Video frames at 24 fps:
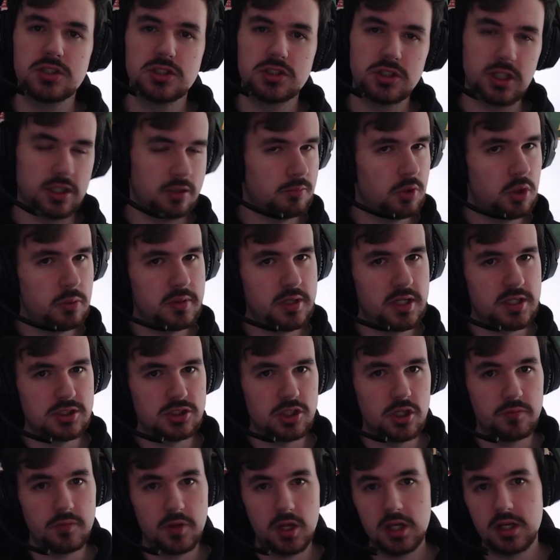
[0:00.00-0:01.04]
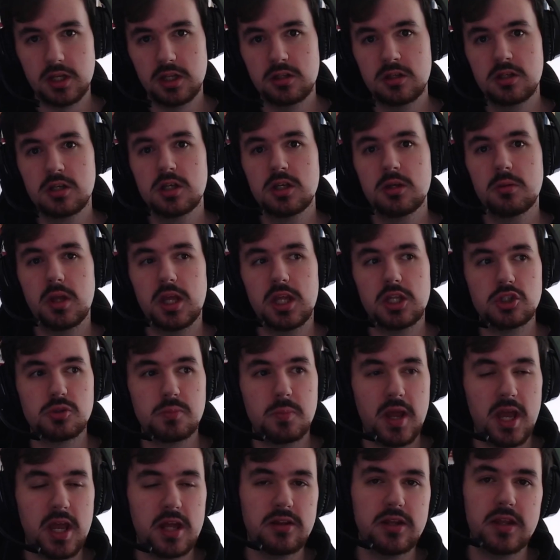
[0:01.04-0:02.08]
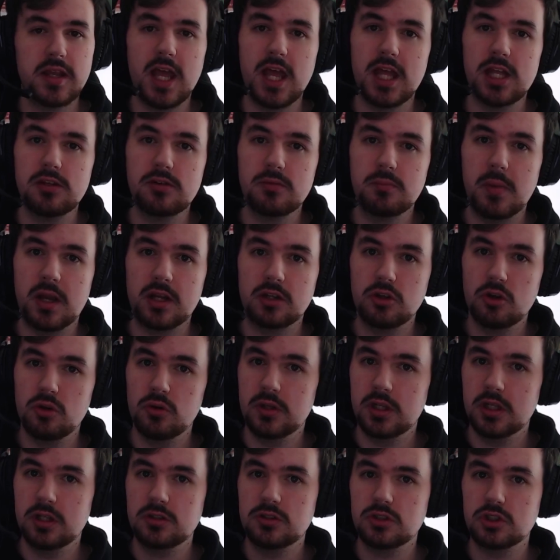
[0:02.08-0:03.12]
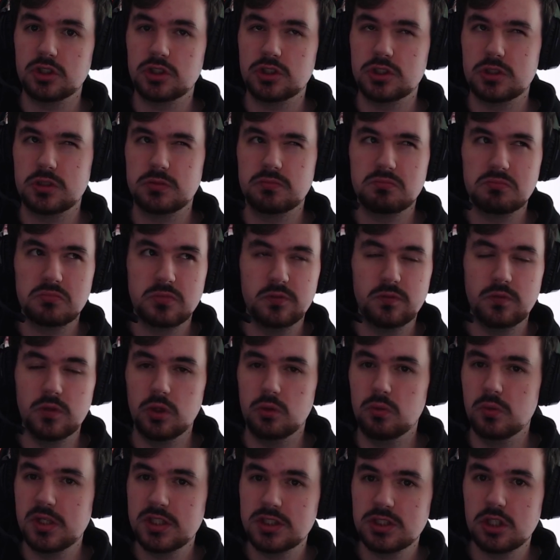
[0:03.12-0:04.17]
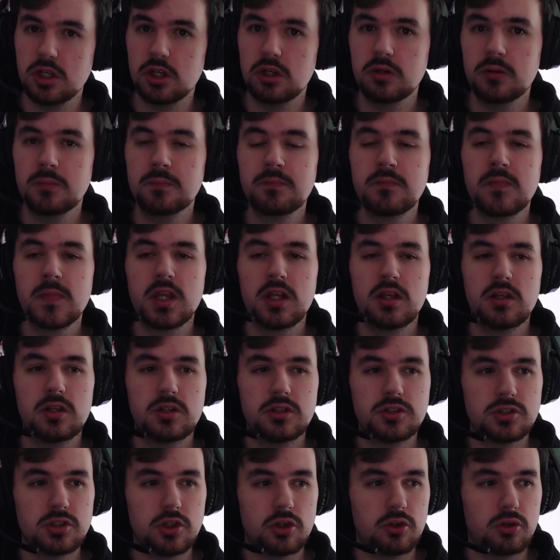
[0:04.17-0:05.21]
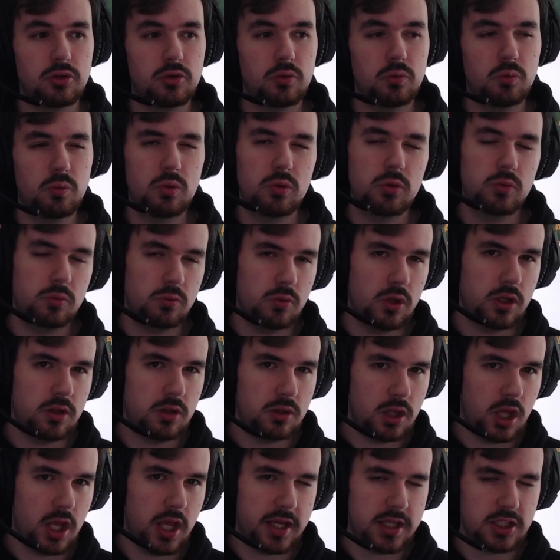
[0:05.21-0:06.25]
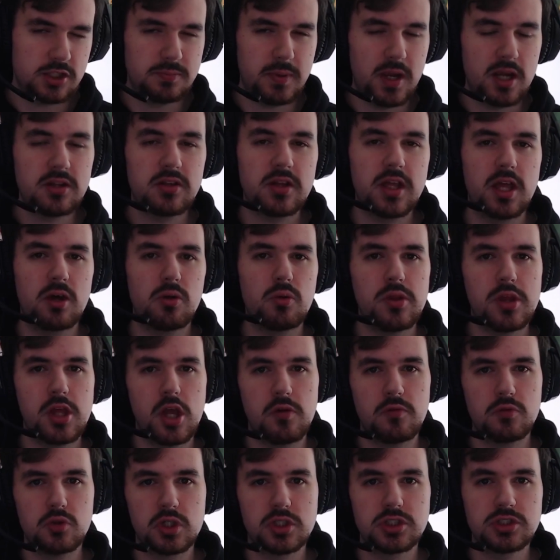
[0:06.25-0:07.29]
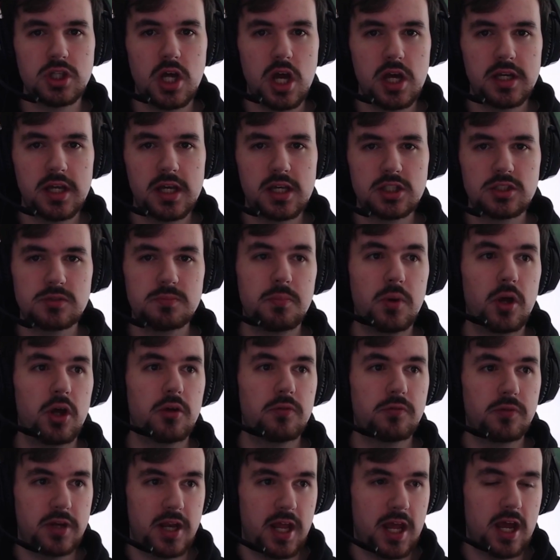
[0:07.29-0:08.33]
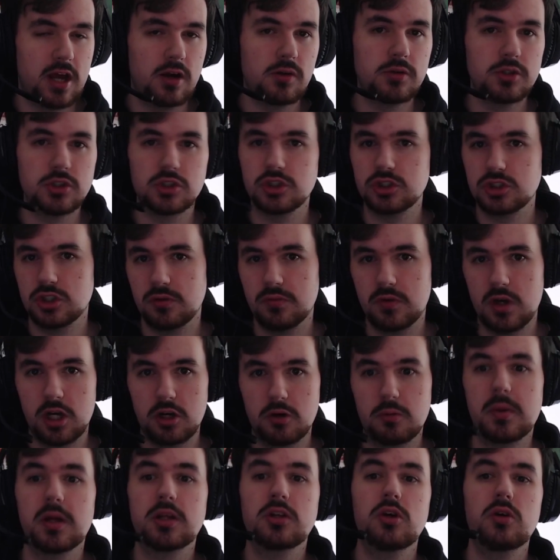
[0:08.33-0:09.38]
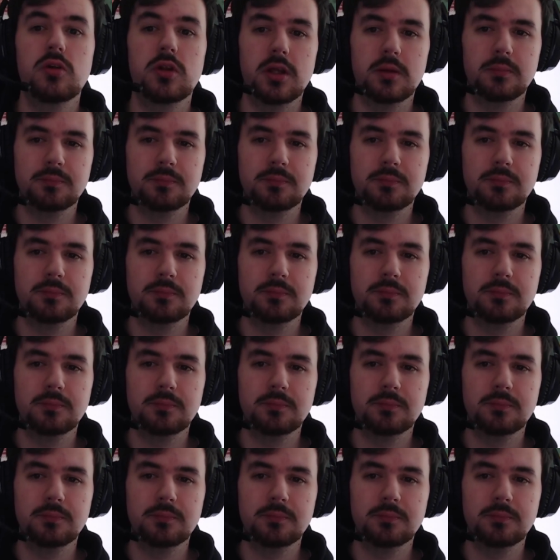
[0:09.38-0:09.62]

So at the moment it's Nirvana. In Japan they had Magnolia just a few weeks ago, so we'll expect to get all the Overdress star decks, but for now it's just Nirvana and Magnolia.